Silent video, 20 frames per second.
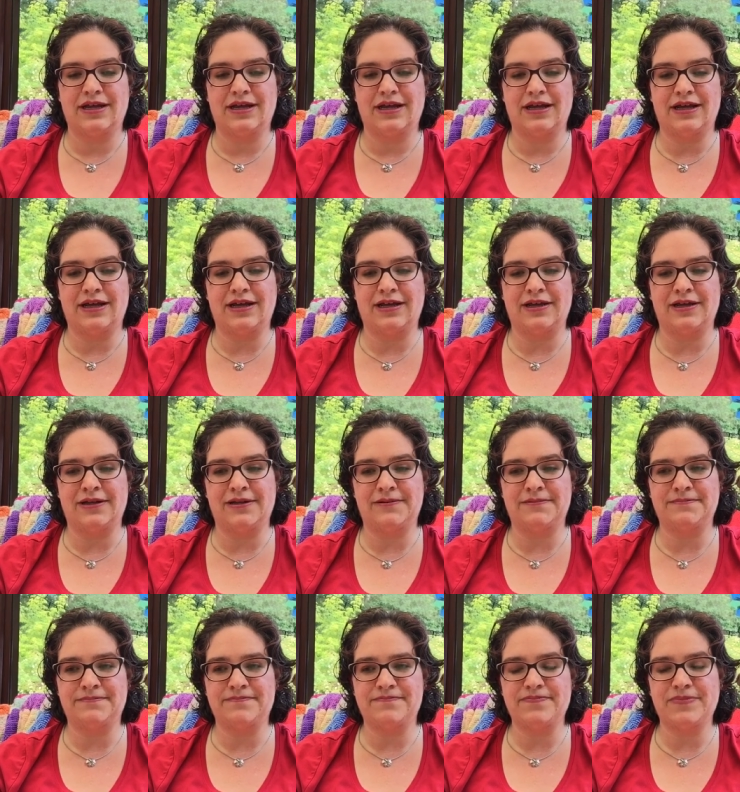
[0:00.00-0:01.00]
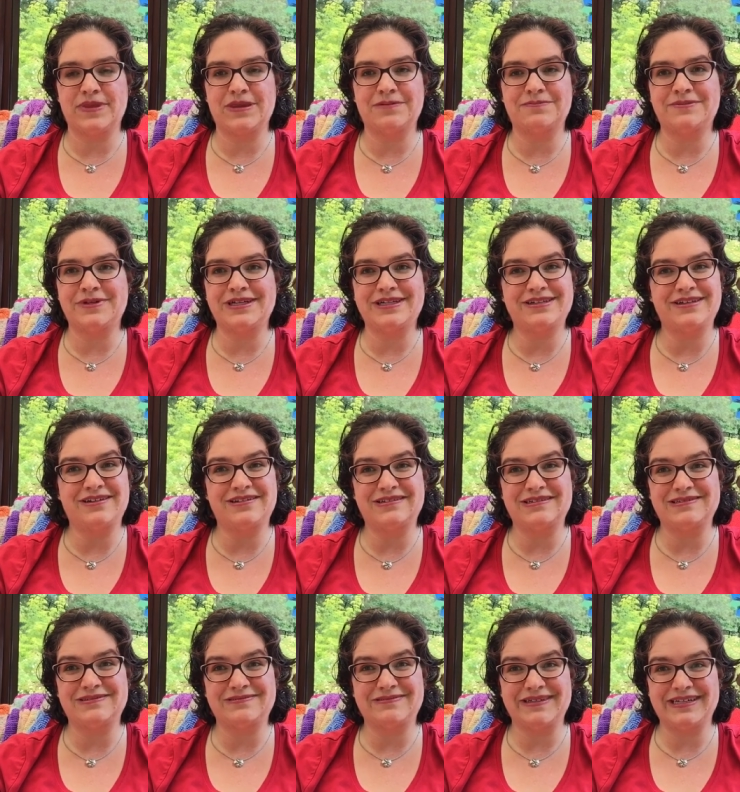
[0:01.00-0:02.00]
I'm like, no,
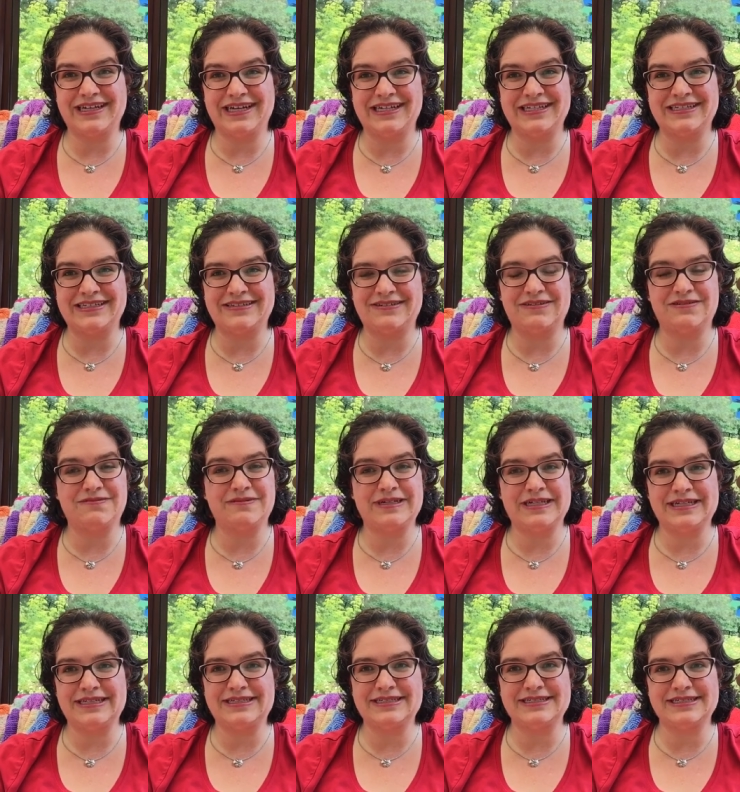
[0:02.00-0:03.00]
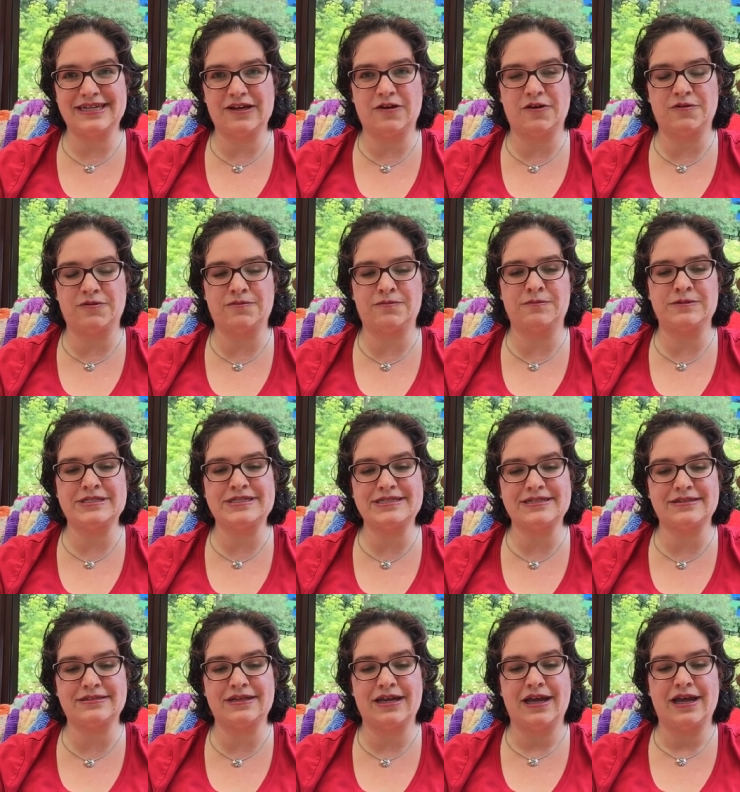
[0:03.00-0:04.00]
we need to stay home. It's
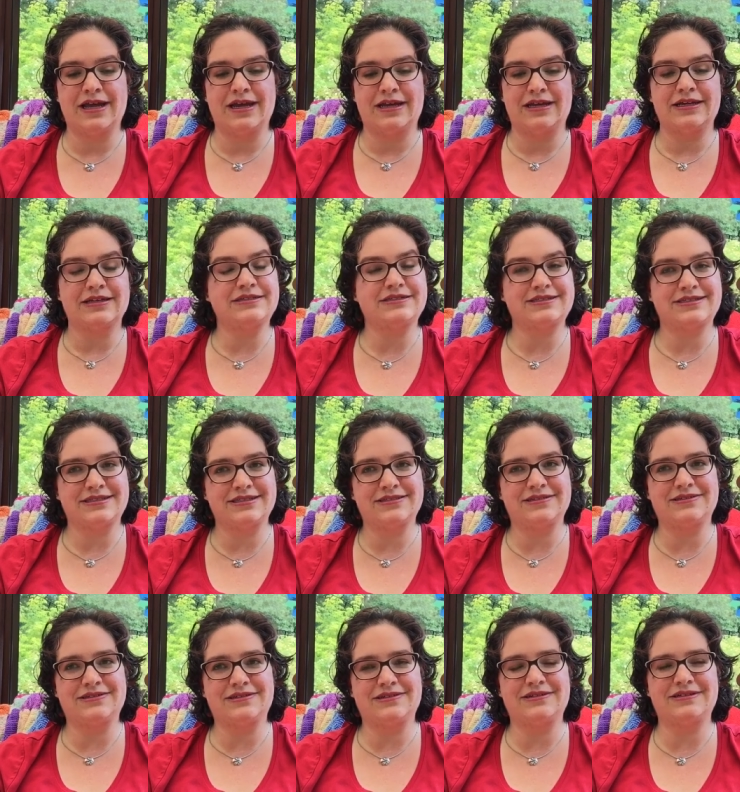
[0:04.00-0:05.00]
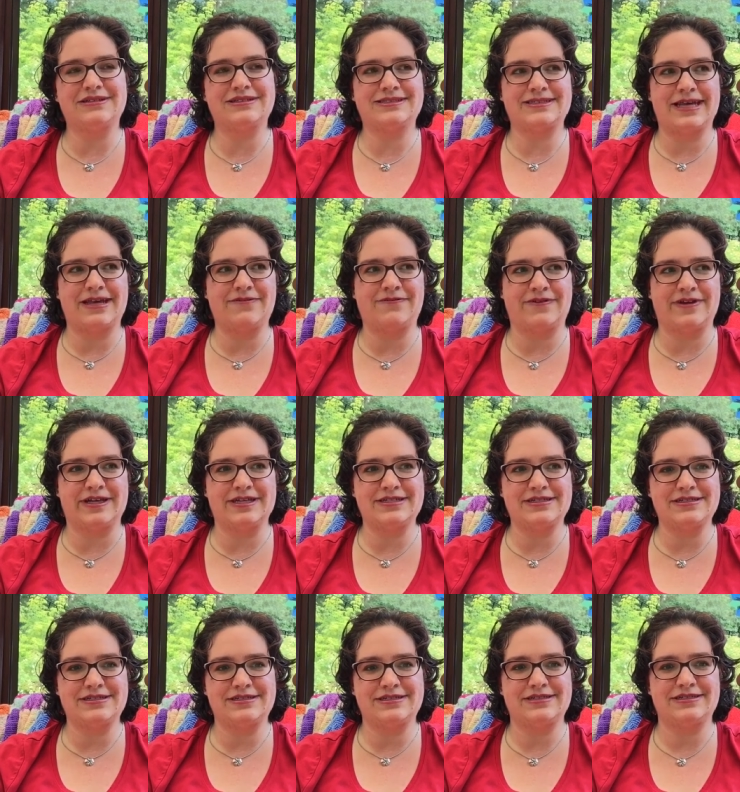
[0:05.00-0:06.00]
still
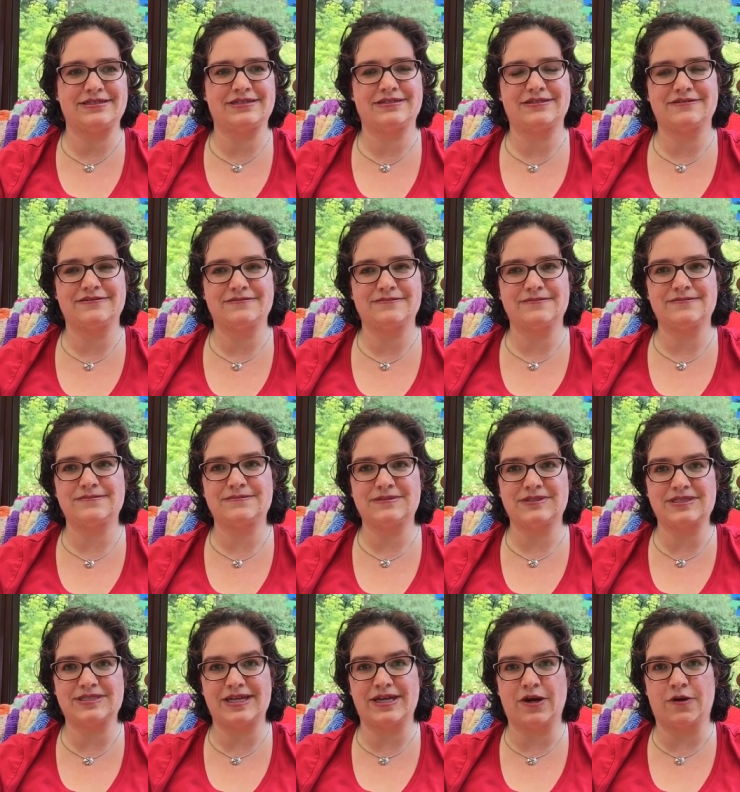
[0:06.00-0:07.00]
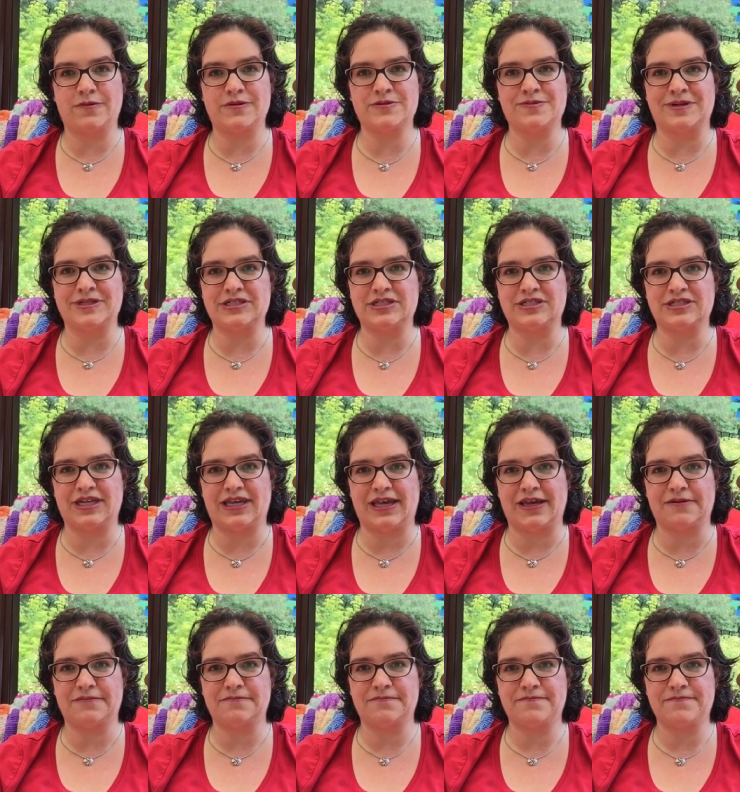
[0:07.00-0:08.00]
safest to stay home as much as you can.
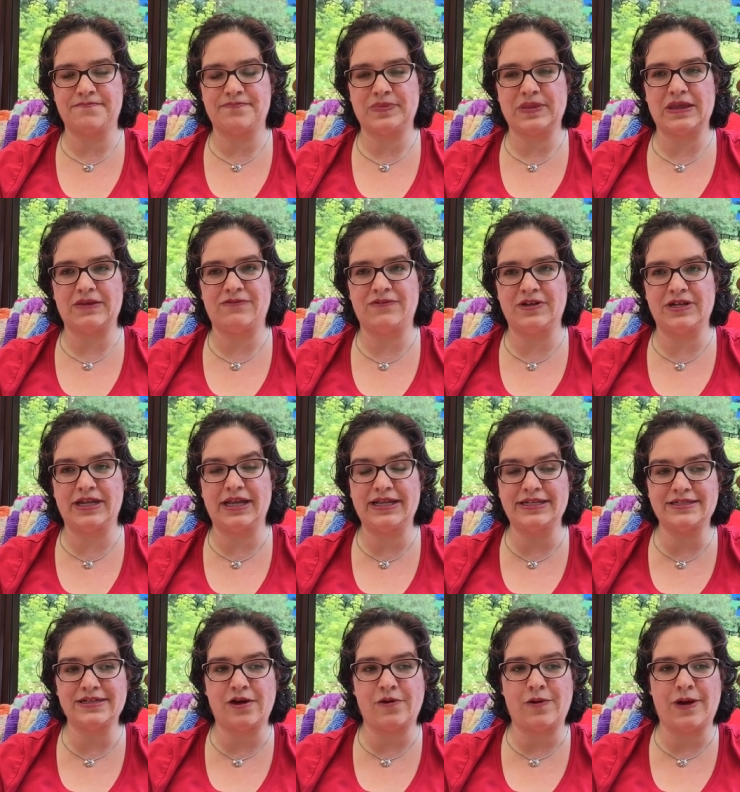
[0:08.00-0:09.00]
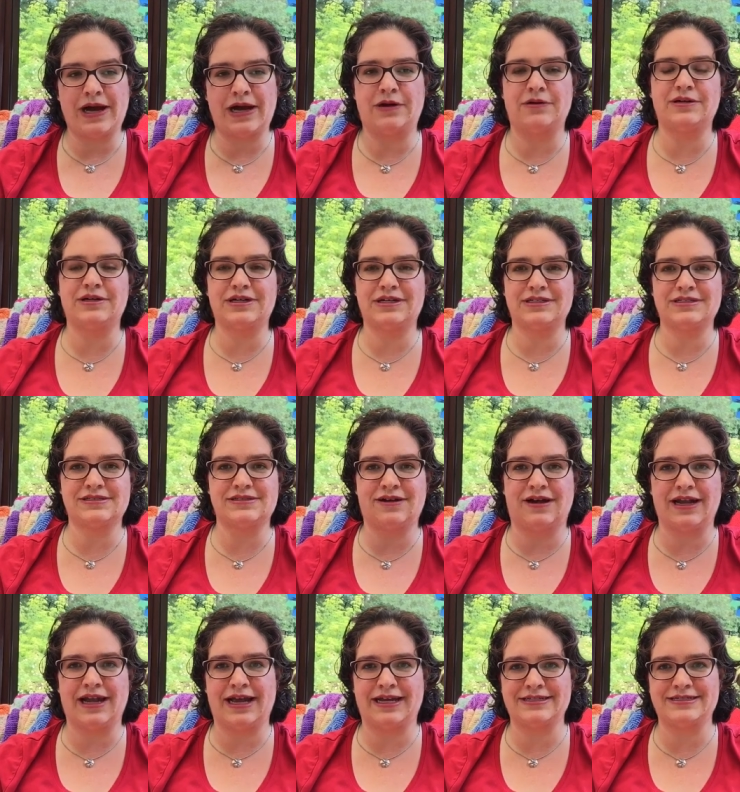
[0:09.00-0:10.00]
If you need to go out, it's not
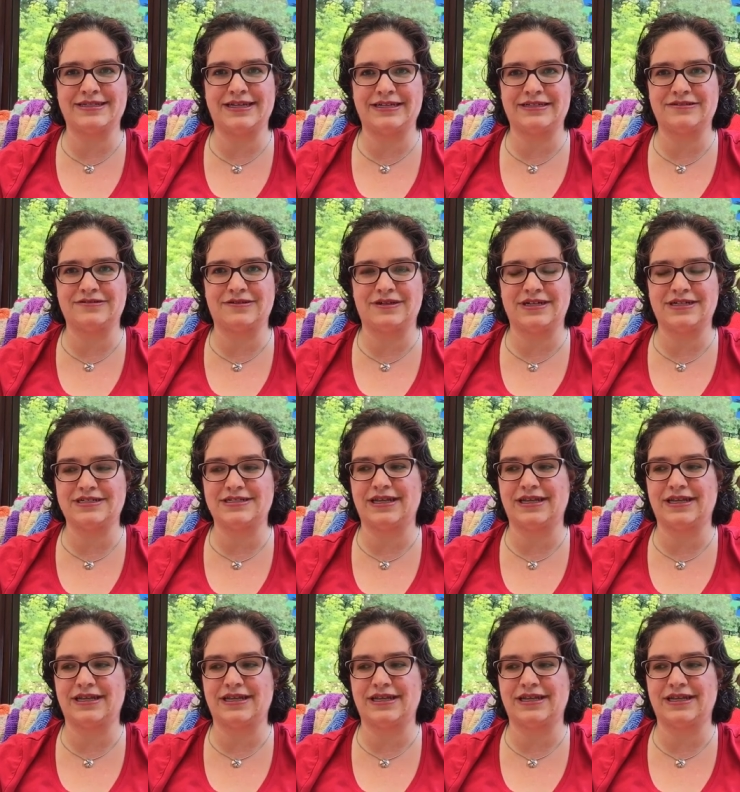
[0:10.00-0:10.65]
as dangerous.